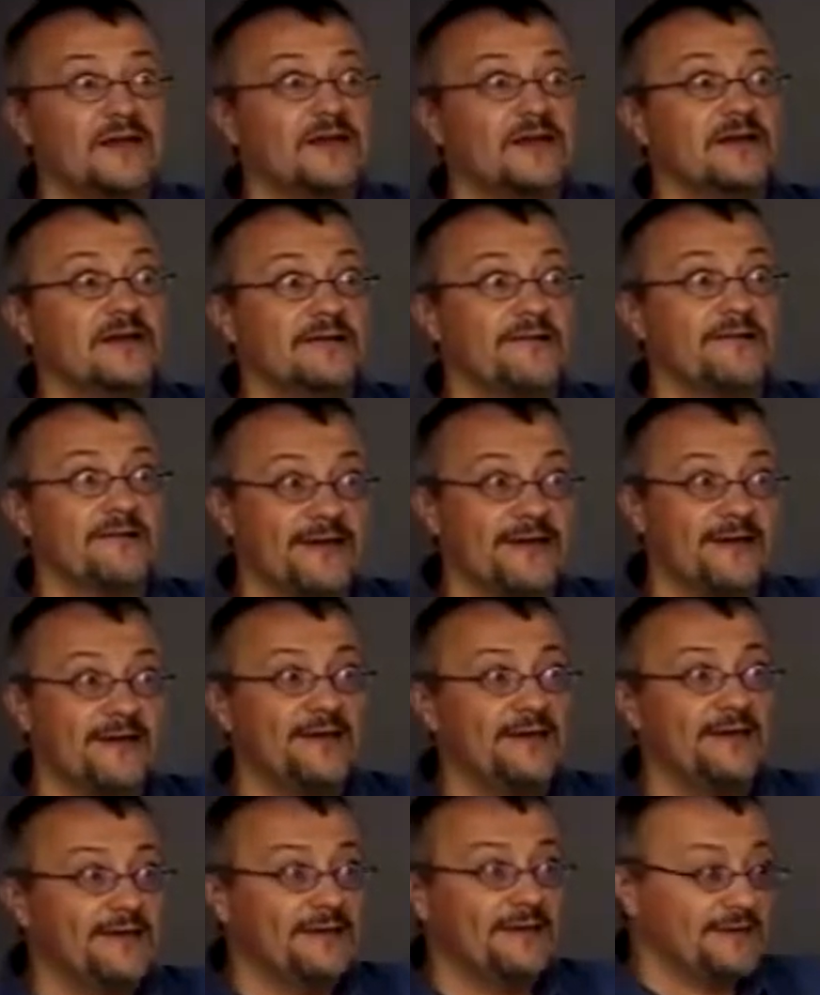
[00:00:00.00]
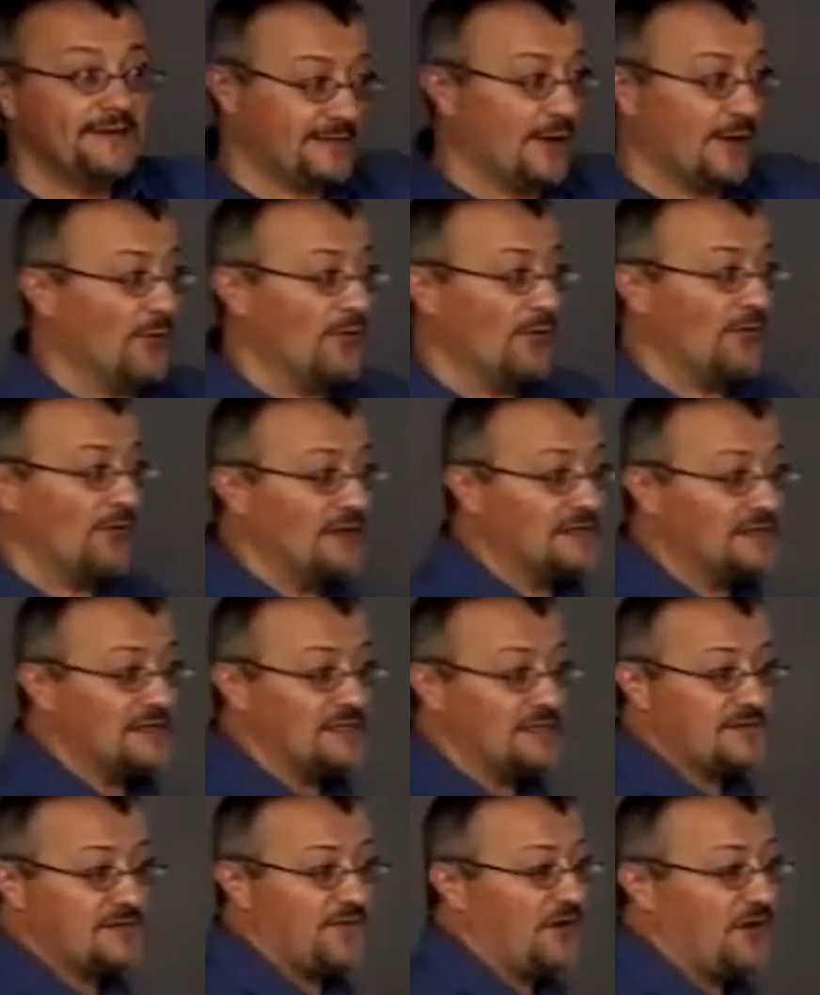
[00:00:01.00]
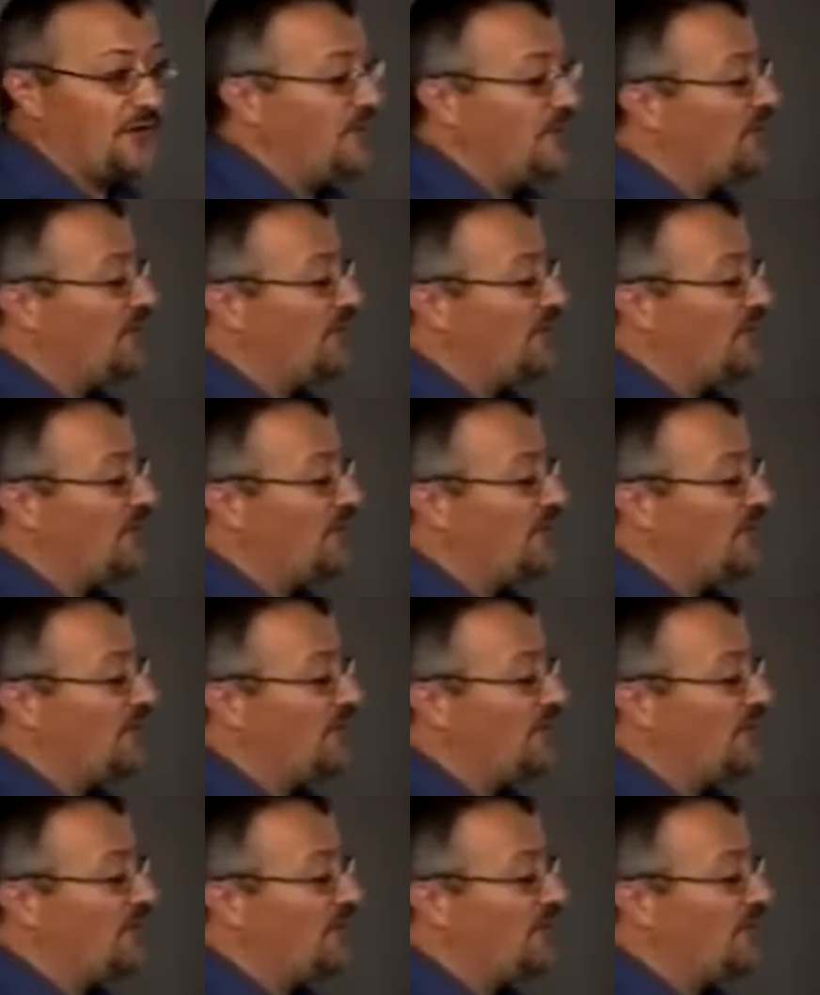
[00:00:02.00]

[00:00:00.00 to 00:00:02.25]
Okay? So this is very, very